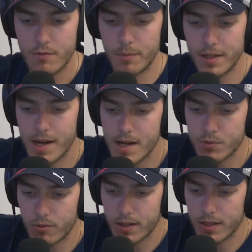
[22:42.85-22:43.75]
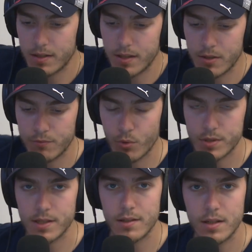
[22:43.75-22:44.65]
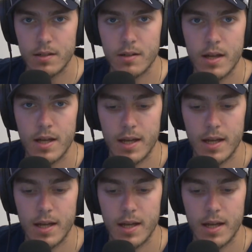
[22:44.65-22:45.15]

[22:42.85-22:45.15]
the guys working in Force India.